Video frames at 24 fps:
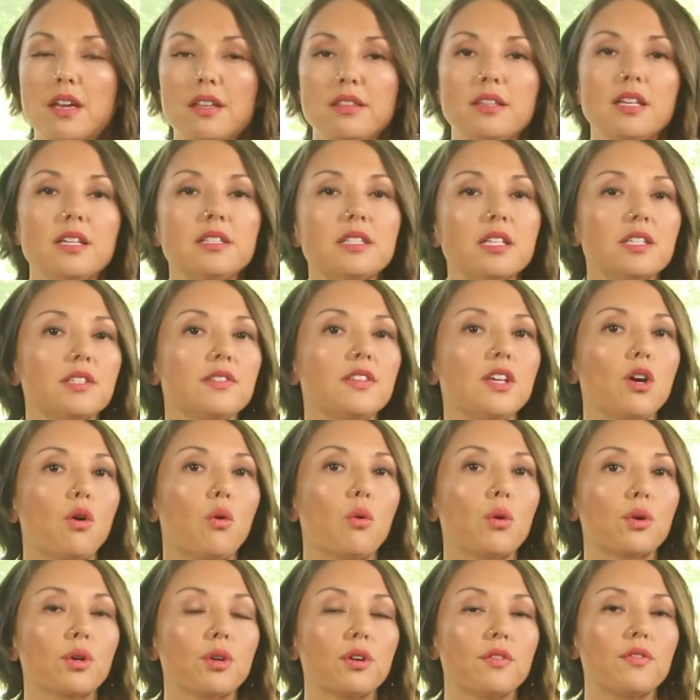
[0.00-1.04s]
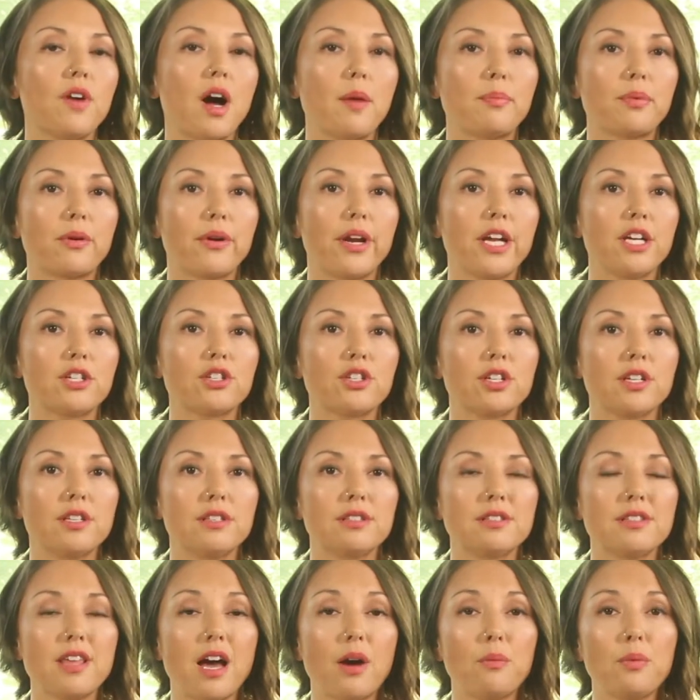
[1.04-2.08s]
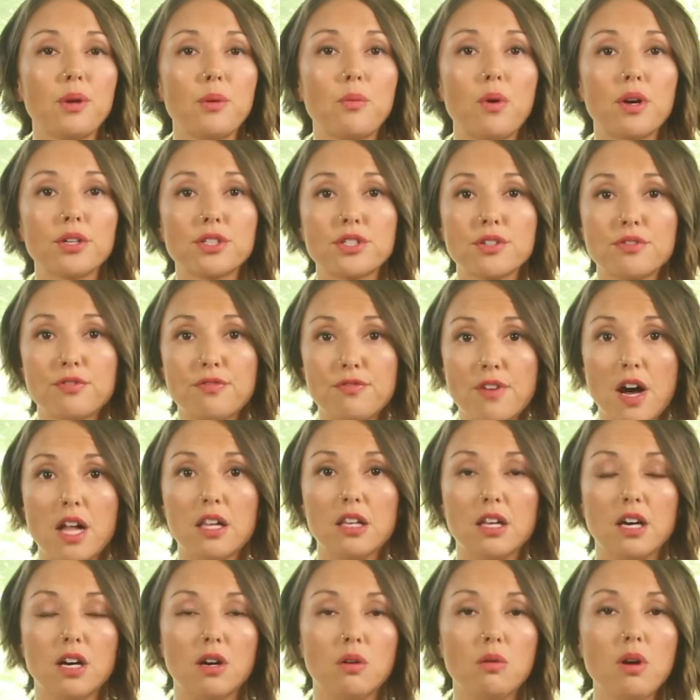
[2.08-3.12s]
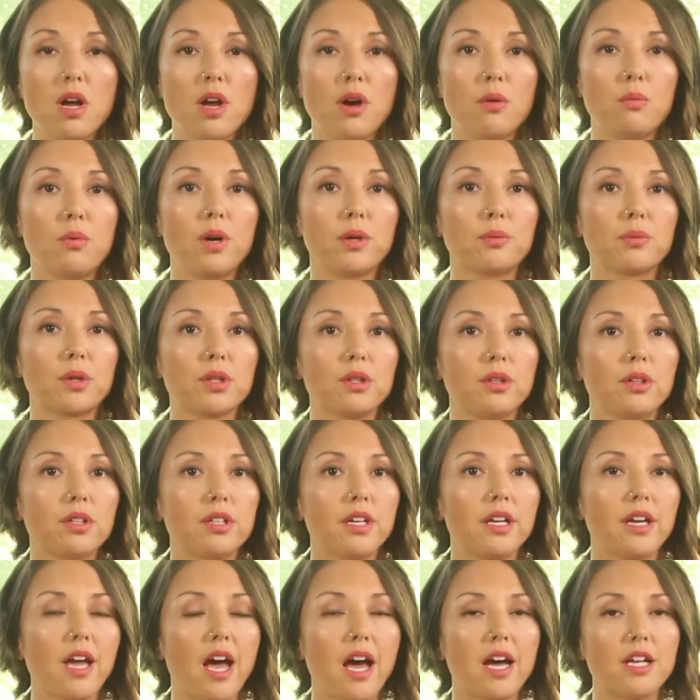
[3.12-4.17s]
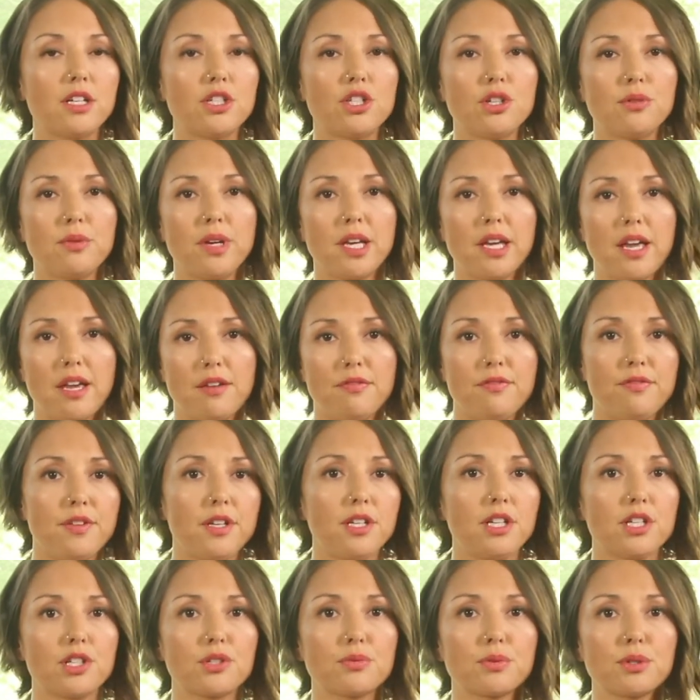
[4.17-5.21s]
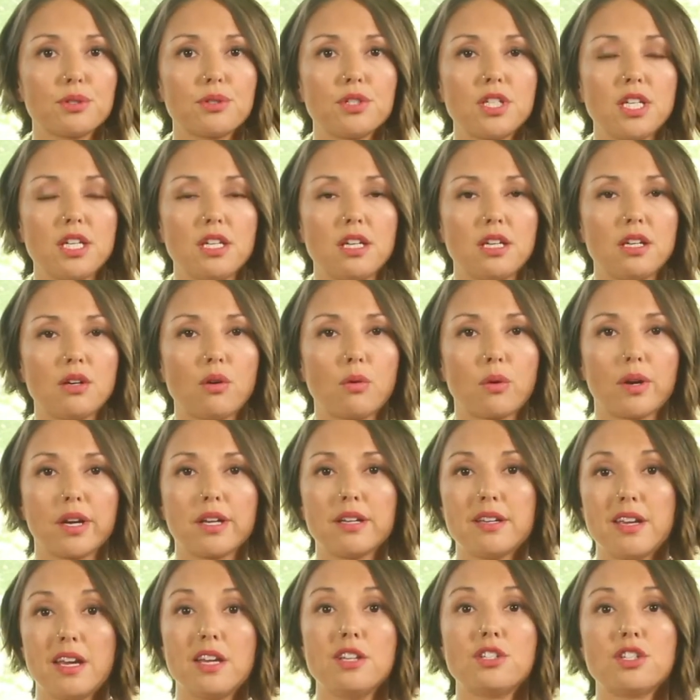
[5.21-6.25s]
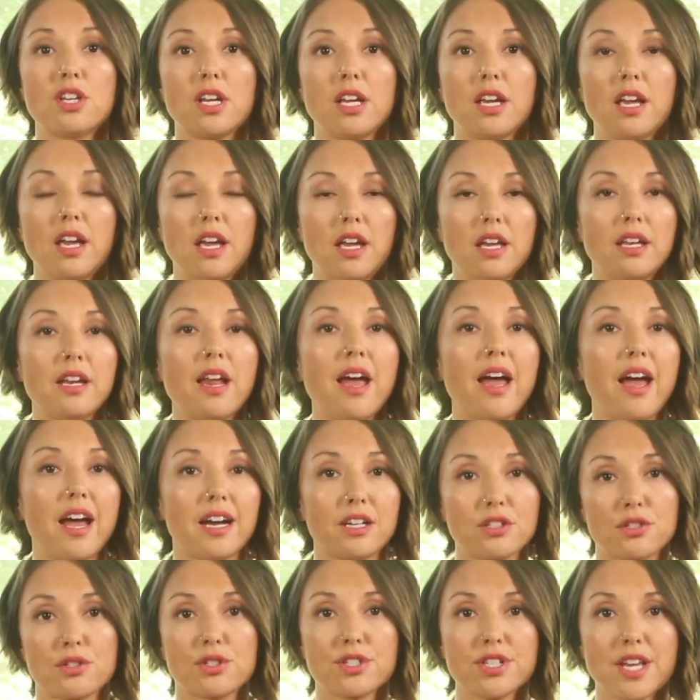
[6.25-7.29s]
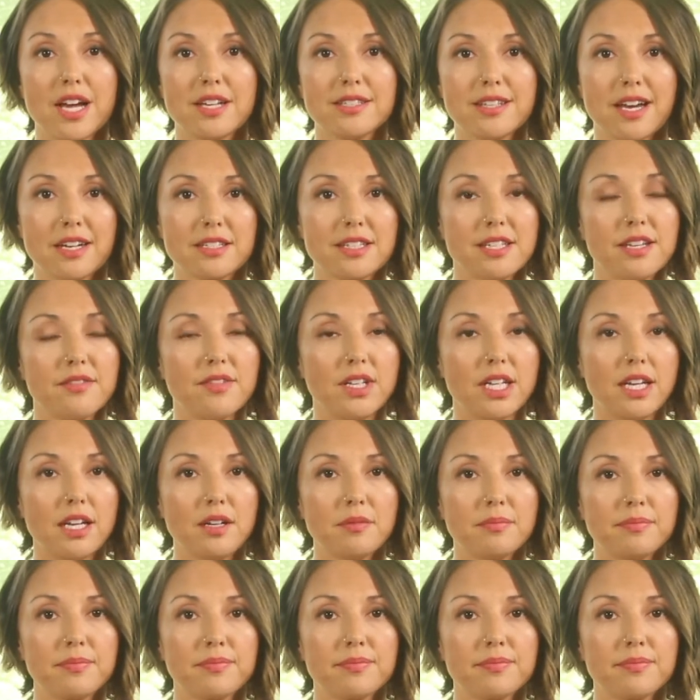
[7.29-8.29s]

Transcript: This is the order of operations that we want to follow when we're looking at doing a fitness routine or engaging in exercise activity.